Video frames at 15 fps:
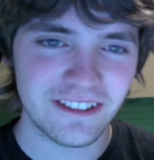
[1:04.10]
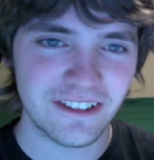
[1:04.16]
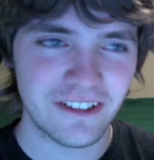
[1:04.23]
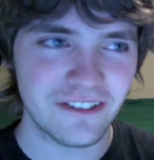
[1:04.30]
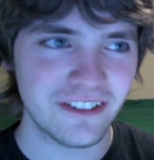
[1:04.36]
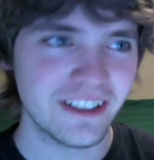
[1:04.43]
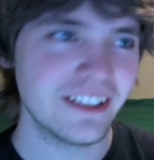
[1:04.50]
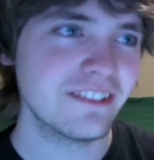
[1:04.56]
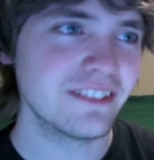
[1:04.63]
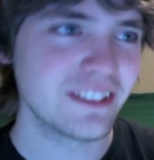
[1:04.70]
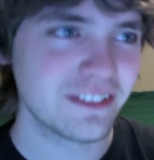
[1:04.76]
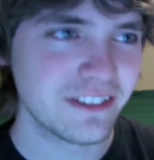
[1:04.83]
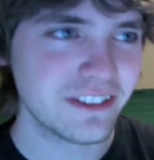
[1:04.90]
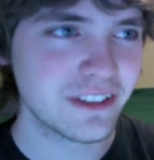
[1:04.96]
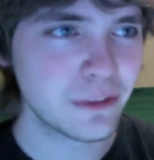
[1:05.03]
over it. It was a
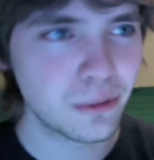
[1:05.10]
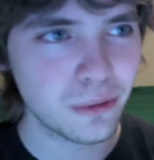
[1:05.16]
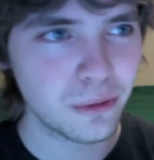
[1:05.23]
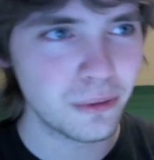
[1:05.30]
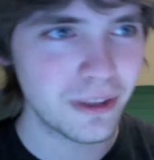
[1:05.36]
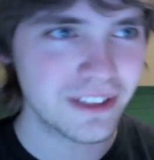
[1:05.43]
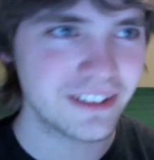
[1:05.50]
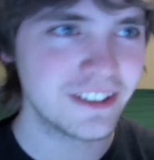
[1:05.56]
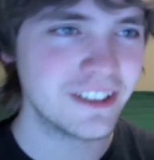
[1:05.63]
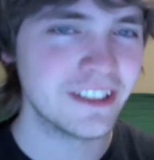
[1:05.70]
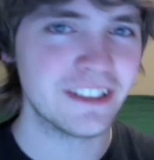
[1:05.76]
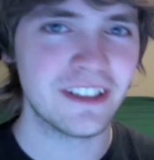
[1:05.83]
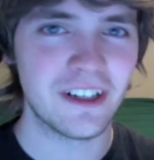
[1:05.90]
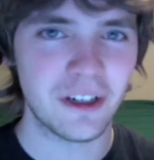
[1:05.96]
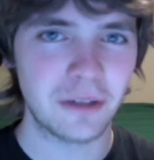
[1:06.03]
really cool
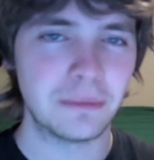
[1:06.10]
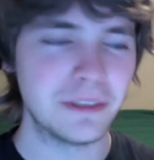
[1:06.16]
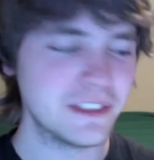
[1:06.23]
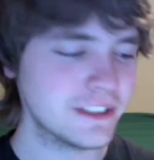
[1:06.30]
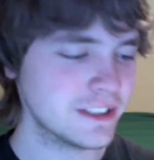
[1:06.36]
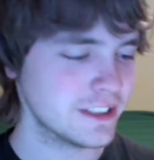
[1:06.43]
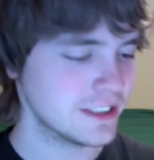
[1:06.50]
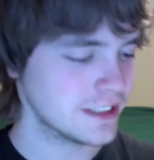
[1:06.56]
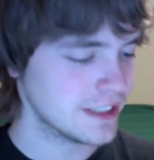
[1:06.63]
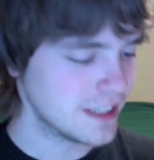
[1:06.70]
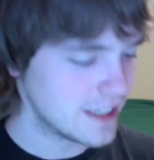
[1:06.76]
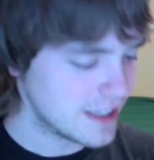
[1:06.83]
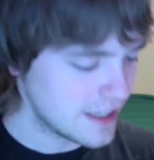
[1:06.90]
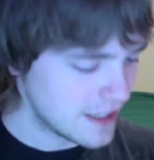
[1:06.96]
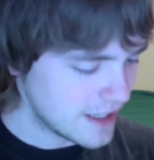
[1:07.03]
Western RPG.
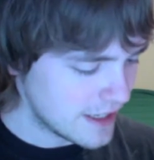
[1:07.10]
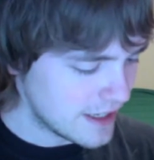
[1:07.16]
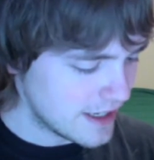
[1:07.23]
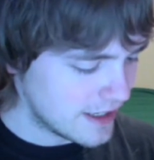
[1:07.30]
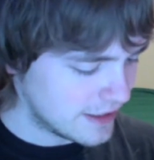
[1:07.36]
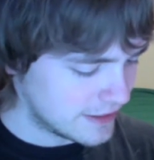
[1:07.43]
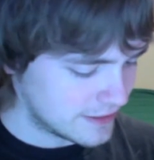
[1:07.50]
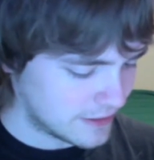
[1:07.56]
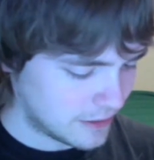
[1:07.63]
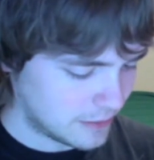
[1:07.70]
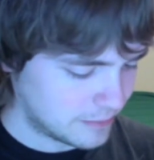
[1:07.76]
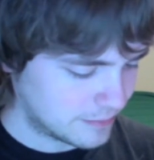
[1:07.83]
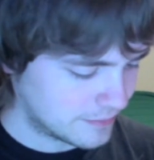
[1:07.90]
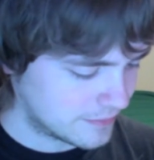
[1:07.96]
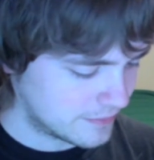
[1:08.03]
So,
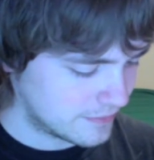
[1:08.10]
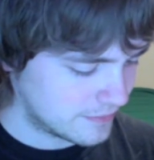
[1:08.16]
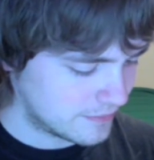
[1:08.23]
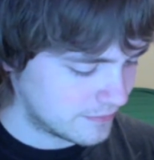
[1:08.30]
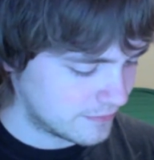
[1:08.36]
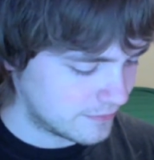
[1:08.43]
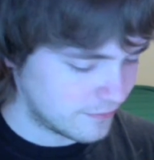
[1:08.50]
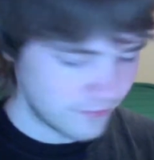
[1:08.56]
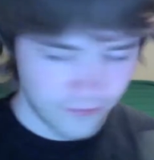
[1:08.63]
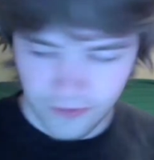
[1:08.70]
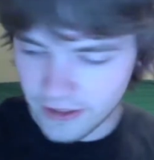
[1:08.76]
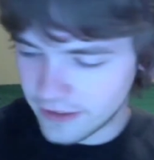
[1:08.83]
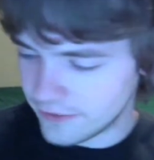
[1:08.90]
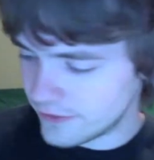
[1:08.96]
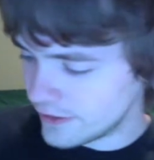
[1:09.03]

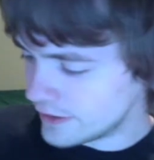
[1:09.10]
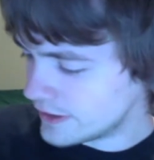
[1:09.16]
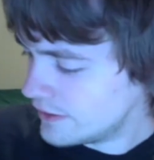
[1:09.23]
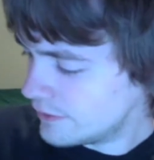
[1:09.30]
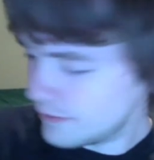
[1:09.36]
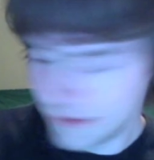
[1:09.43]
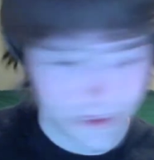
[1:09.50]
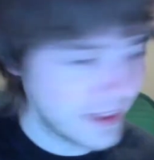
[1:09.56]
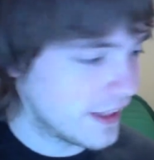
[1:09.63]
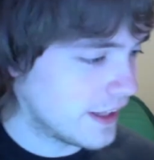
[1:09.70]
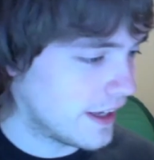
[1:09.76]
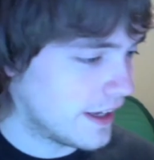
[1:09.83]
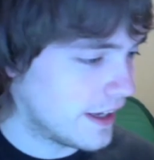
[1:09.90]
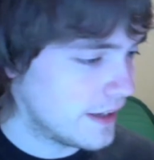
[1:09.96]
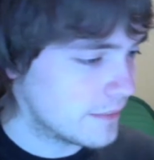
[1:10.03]
very fun with
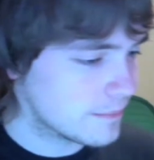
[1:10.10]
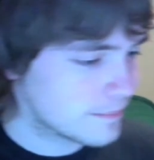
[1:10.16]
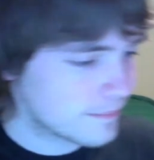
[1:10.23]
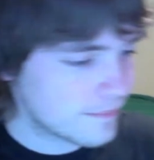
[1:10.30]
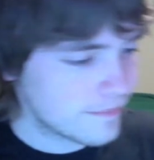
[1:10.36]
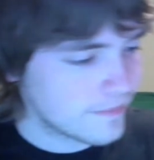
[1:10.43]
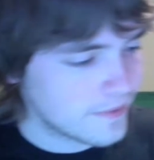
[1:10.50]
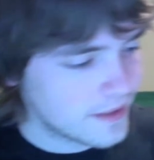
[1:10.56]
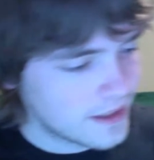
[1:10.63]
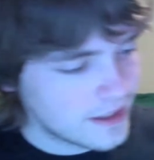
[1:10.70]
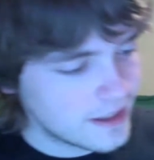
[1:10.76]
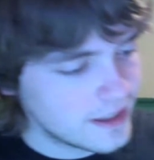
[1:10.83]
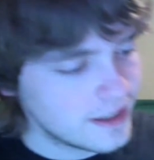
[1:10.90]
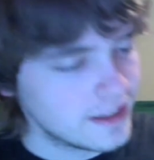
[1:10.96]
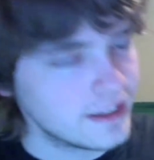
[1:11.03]
that.
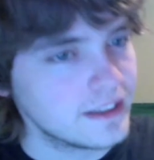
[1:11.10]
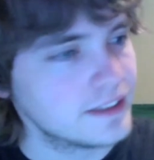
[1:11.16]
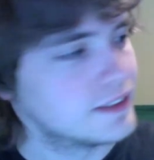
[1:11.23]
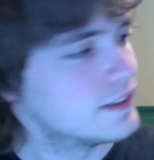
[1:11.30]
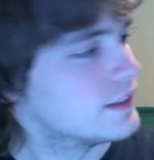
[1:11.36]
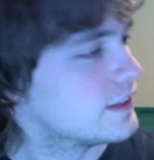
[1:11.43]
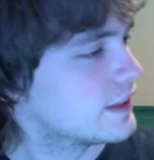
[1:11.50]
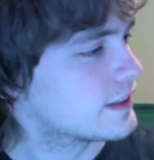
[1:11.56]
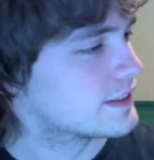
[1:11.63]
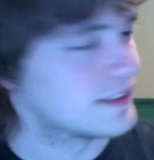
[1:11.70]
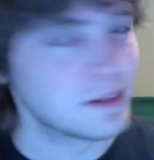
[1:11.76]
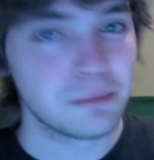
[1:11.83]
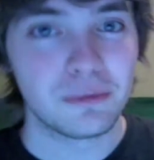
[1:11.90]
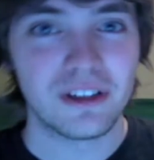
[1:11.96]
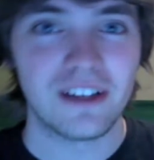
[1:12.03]
Next
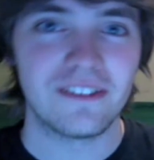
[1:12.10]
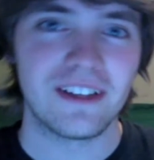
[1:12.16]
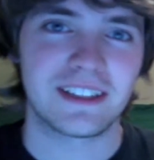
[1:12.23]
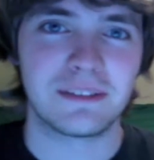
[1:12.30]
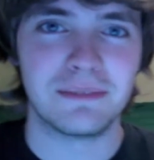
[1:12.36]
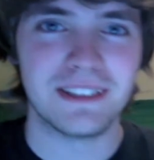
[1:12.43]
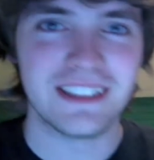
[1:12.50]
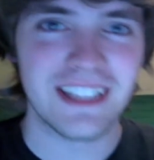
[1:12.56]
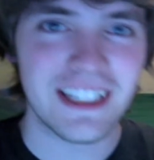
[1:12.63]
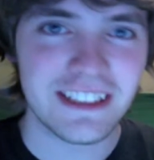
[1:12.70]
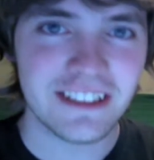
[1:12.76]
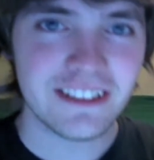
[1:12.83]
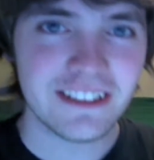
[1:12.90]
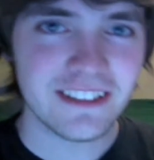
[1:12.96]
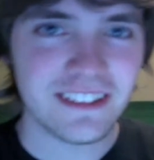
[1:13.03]
up we have X-Men
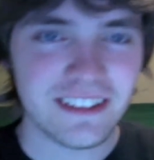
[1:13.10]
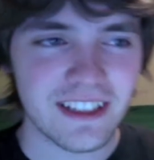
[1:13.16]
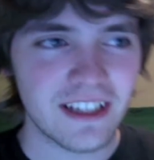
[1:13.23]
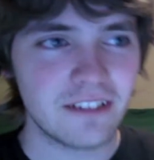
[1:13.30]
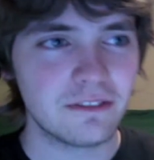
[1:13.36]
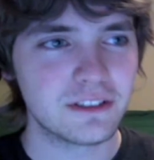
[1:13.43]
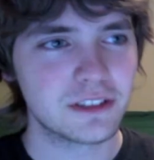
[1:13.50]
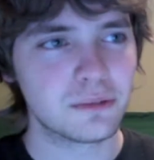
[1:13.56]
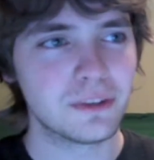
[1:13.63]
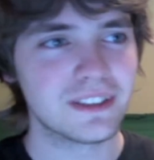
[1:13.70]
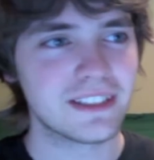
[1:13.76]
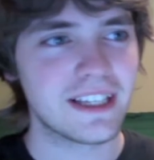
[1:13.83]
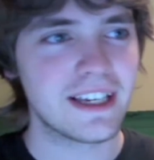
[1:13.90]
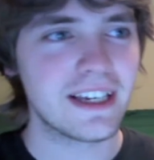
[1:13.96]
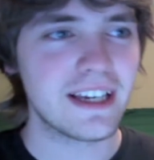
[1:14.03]
Legends, which
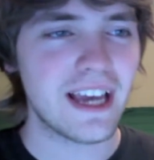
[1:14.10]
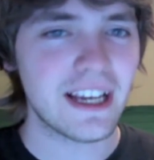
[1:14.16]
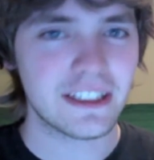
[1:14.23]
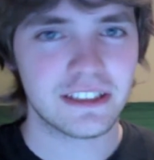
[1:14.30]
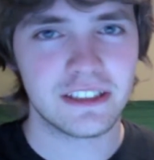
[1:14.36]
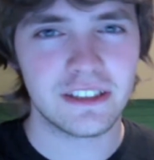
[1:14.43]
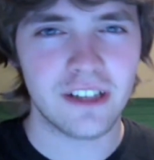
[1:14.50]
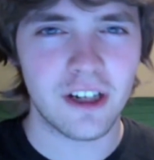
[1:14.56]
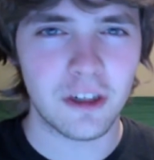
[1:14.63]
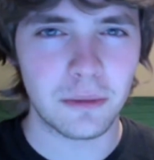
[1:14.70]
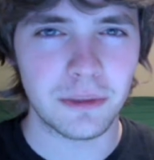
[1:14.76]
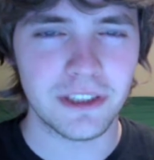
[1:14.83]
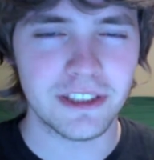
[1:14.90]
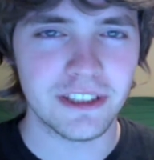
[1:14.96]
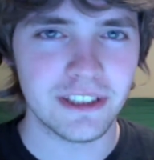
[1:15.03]
was a action
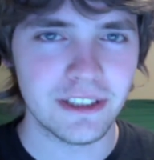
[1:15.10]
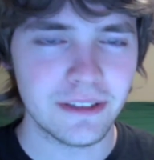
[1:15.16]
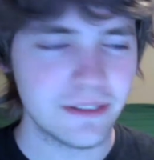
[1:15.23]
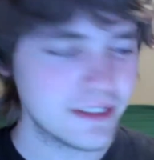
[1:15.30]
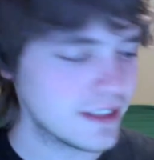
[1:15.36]
RPG.